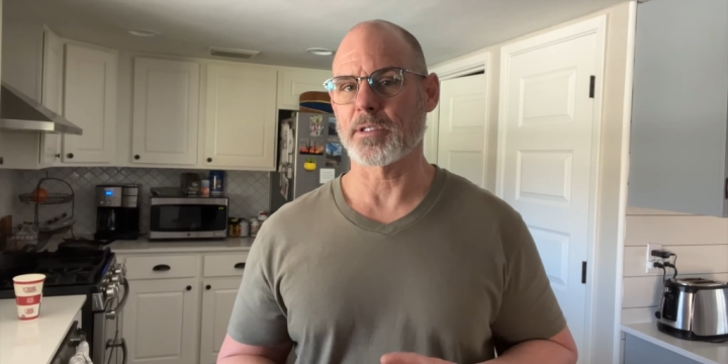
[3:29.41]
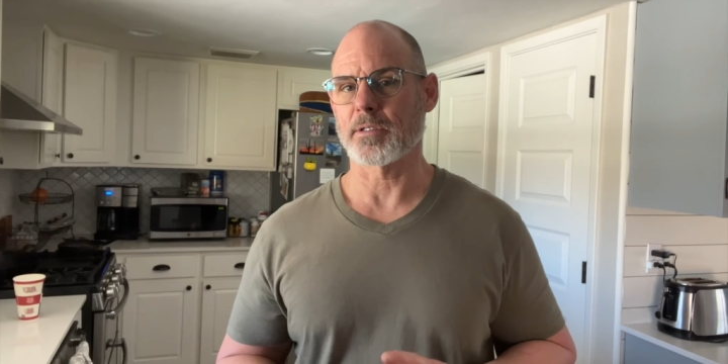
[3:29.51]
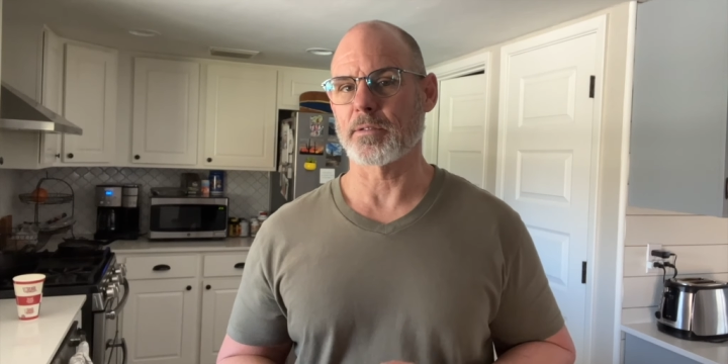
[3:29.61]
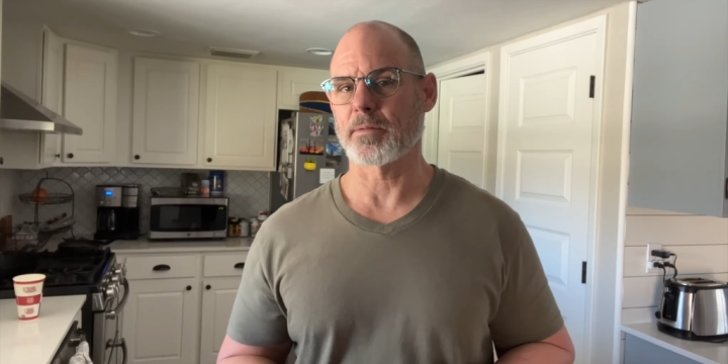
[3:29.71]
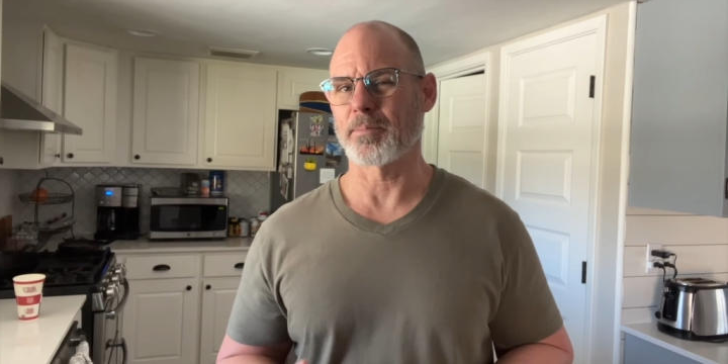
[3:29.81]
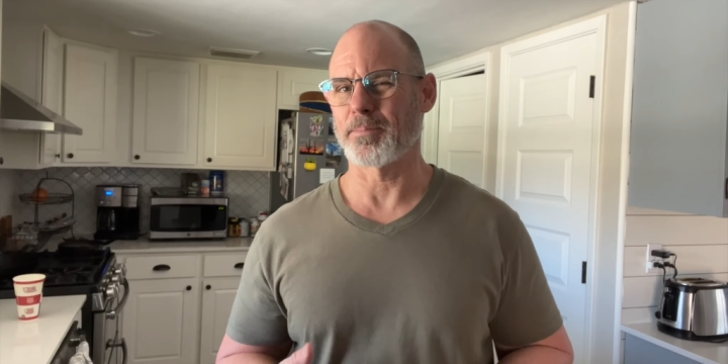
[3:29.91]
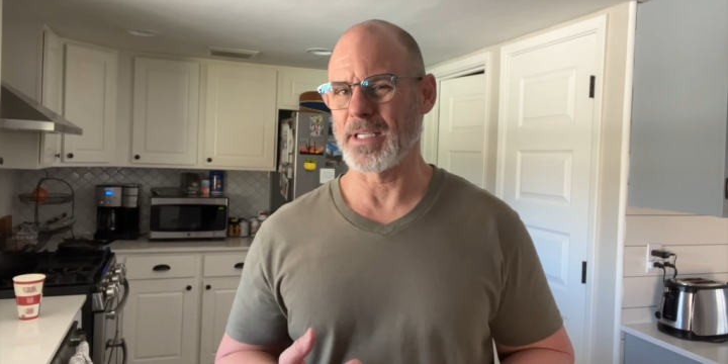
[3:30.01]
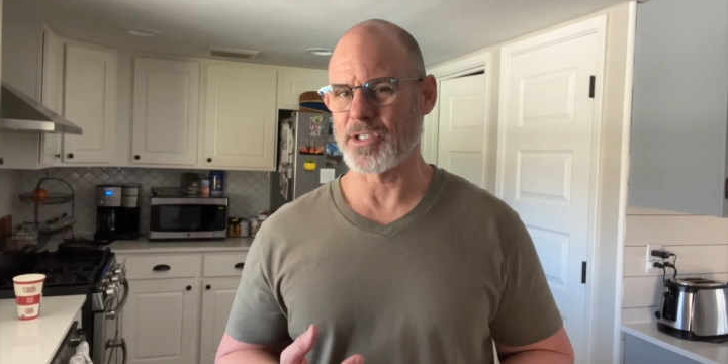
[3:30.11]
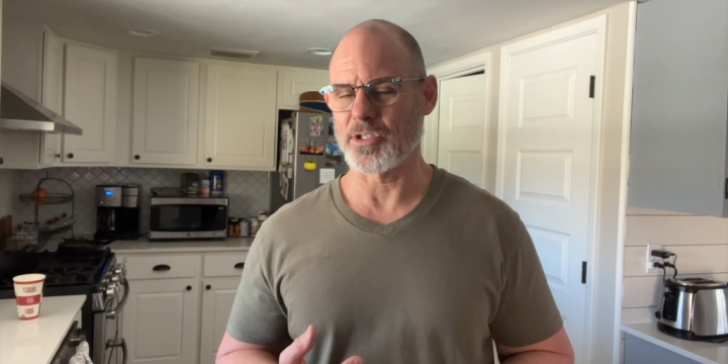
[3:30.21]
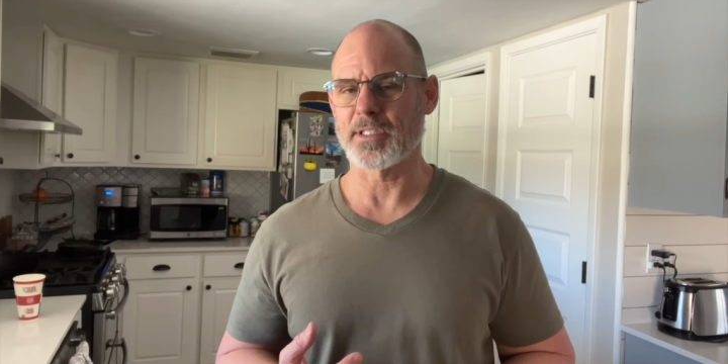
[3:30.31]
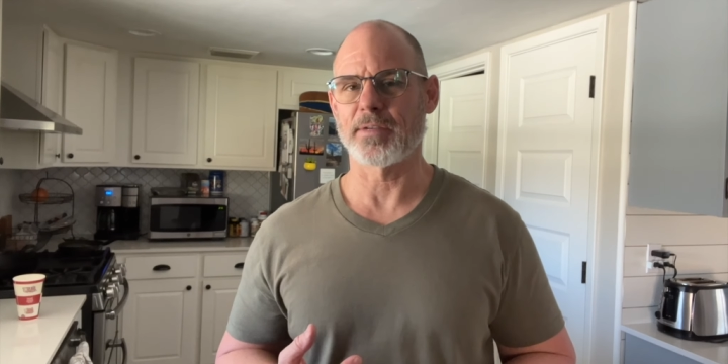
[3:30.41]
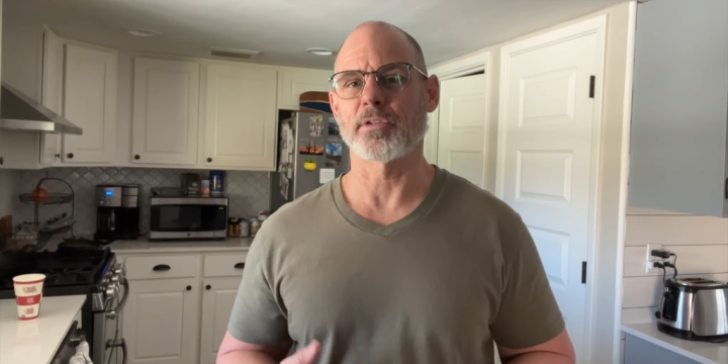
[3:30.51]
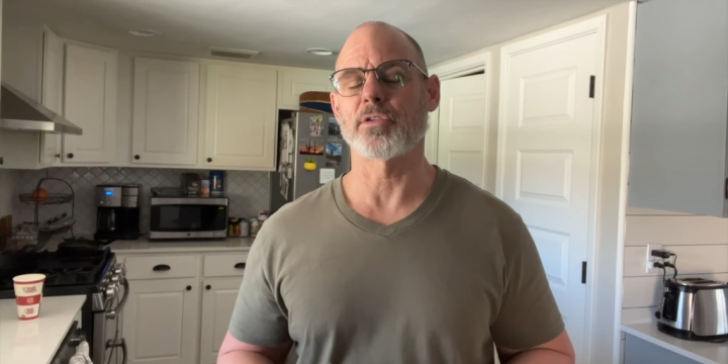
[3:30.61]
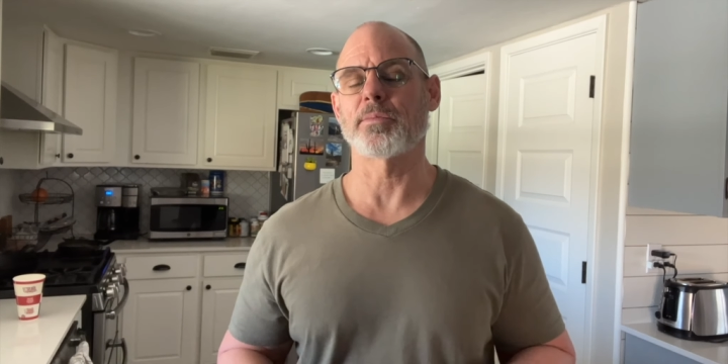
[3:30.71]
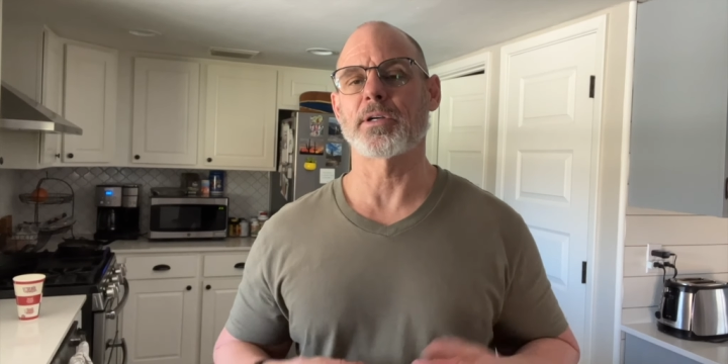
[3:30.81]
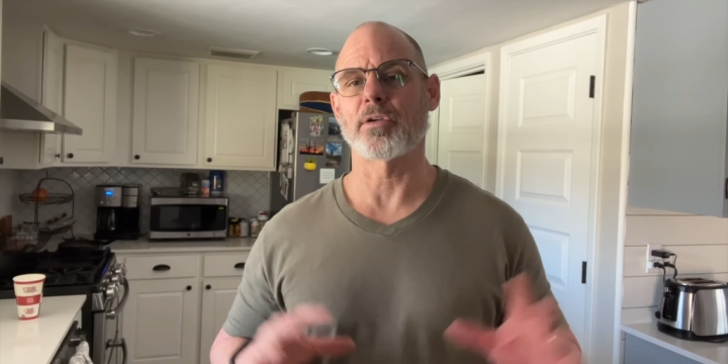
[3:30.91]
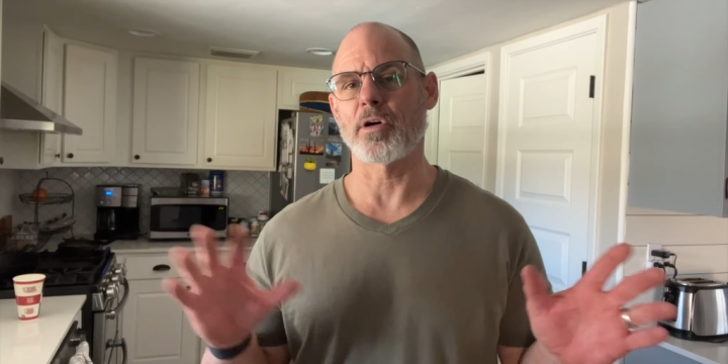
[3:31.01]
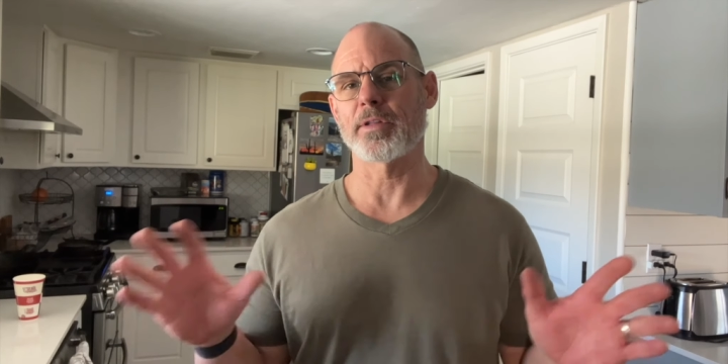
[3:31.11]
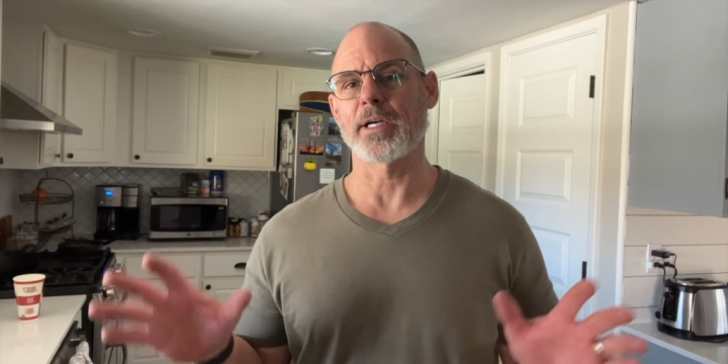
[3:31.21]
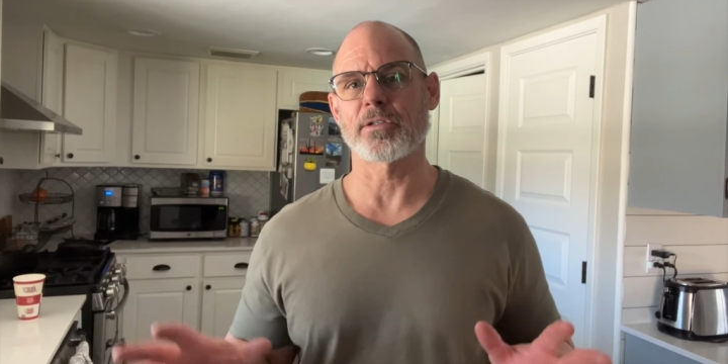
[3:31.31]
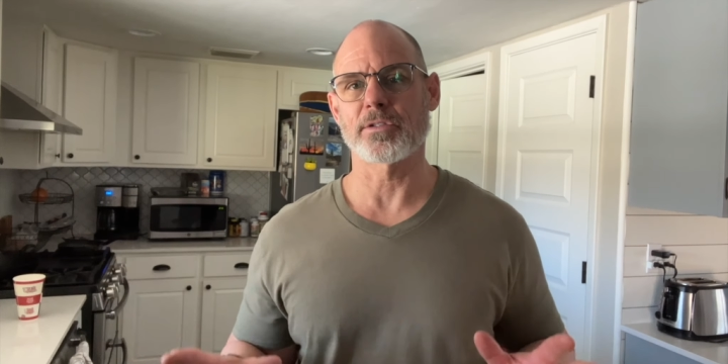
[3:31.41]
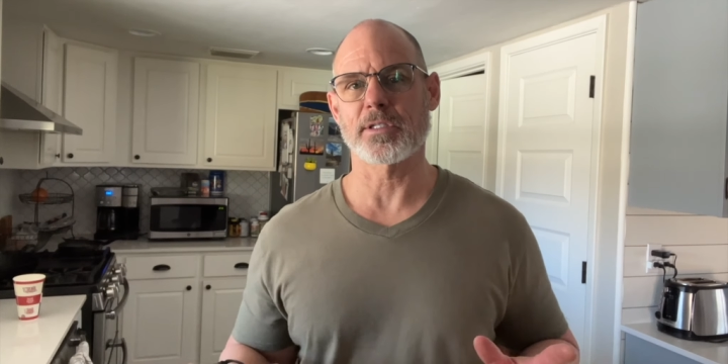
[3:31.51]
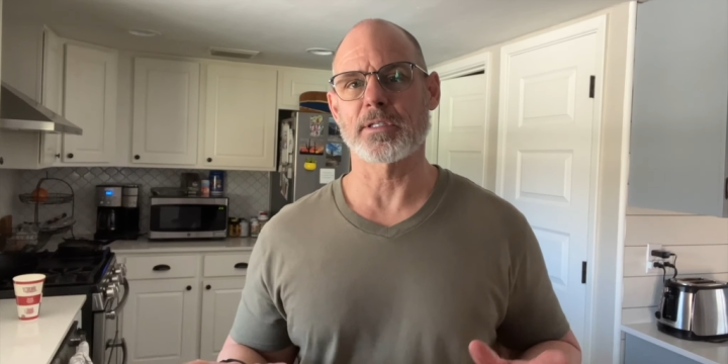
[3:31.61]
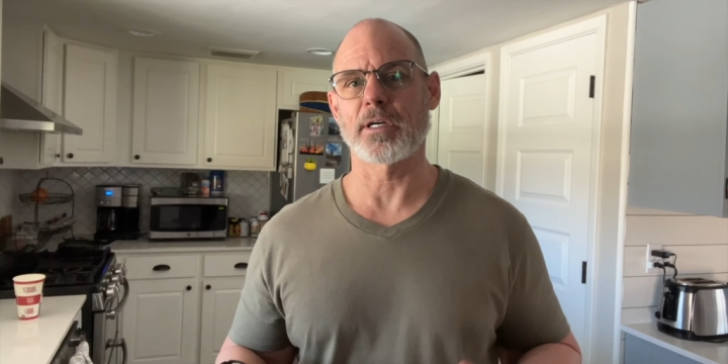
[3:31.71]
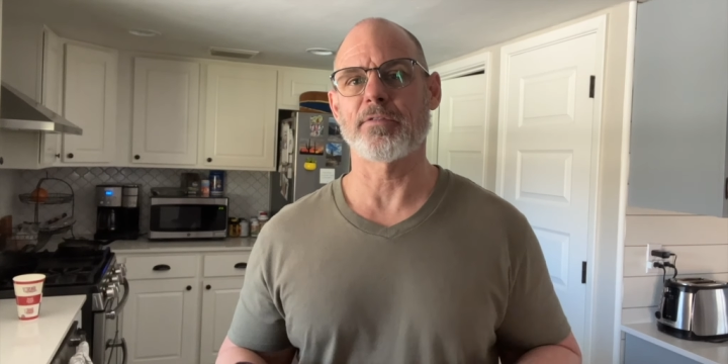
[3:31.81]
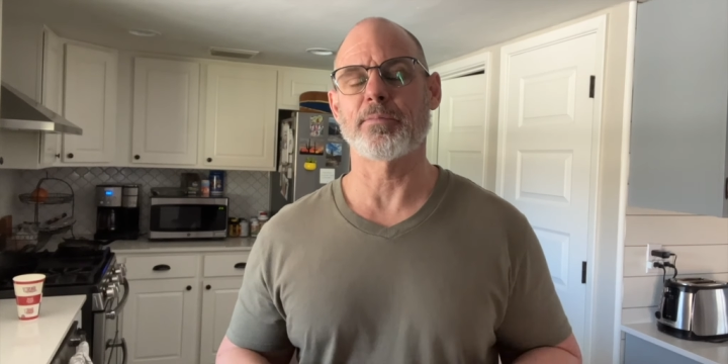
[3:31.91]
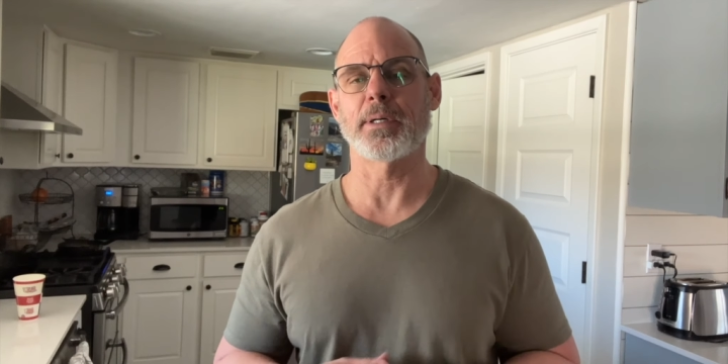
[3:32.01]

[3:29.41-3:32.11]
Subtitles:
and the engine's even a little better, all that good stuff.